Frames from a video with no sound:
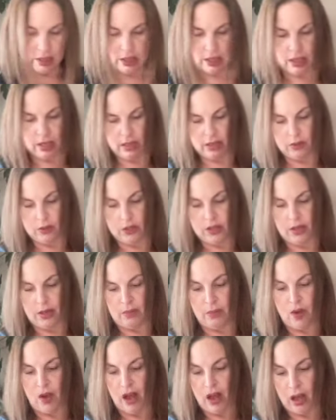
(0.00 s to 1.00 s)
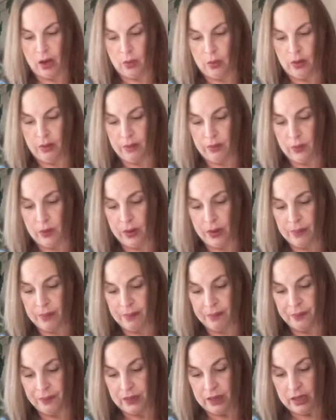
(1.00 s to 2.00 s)
then there's some Aquaphor
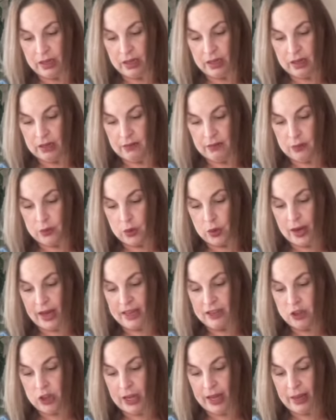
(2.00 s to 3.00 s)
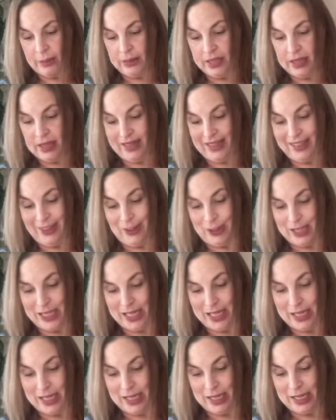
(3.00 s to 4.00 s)
for dry, chapped, and
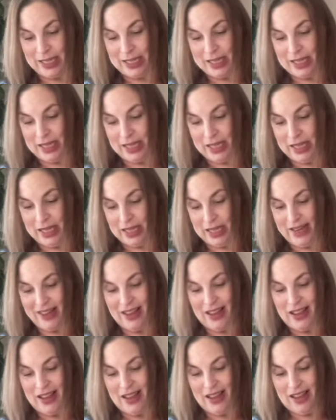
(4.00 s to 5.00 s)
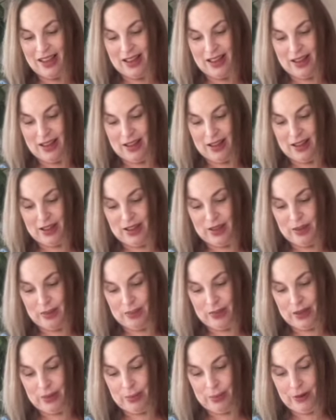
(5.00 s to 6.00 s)
irritated skin. Um,
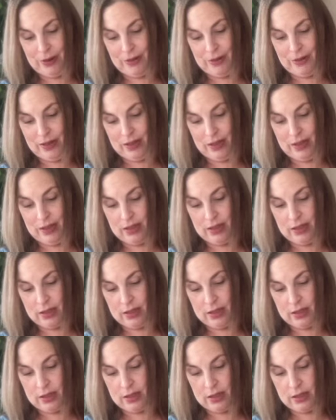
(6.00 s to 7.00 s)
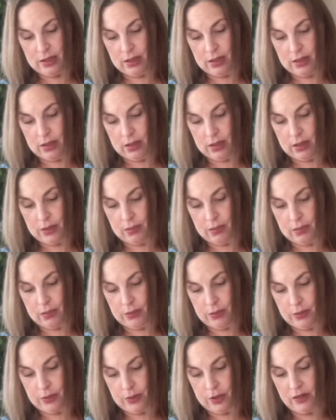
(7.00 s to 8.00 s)
it prevent it, it's um,
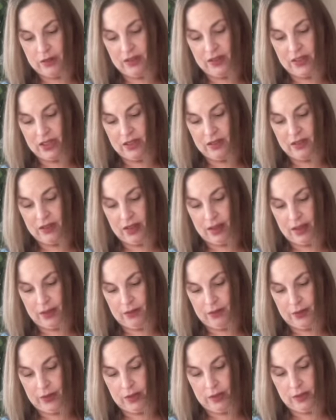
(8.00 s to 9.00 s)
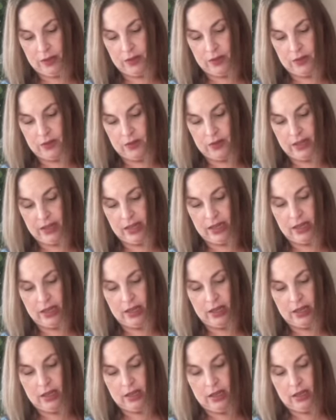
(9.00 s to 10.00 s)
preservative and fragrance free,
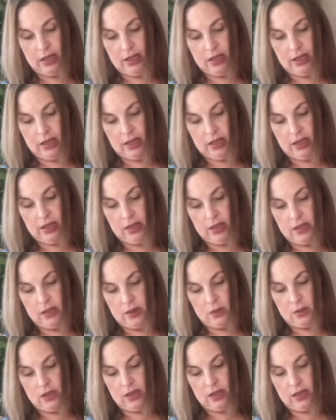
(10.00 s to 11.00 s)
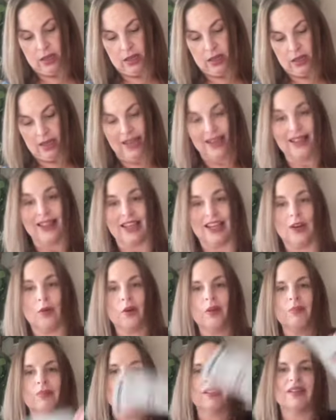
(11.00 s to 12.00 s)
so it's a healing
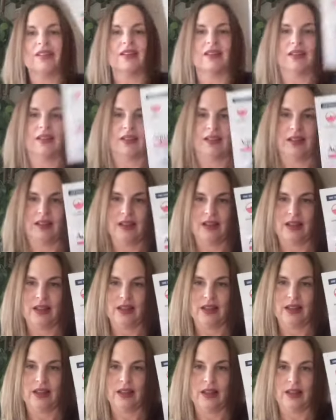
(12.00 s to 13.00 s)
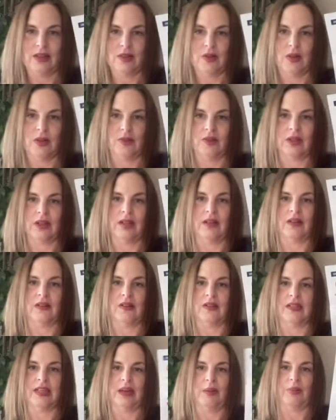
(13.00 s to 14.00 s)
ointment. So there's a little
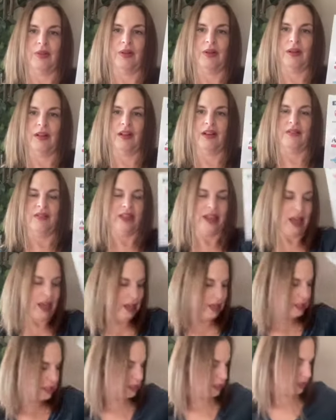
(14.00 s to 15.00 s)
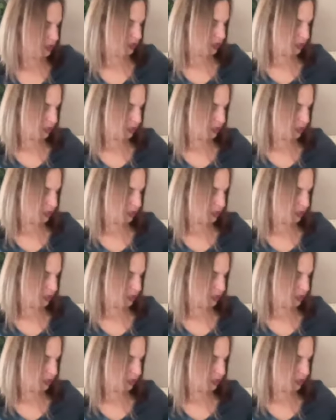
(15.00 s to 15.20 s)
sample of that.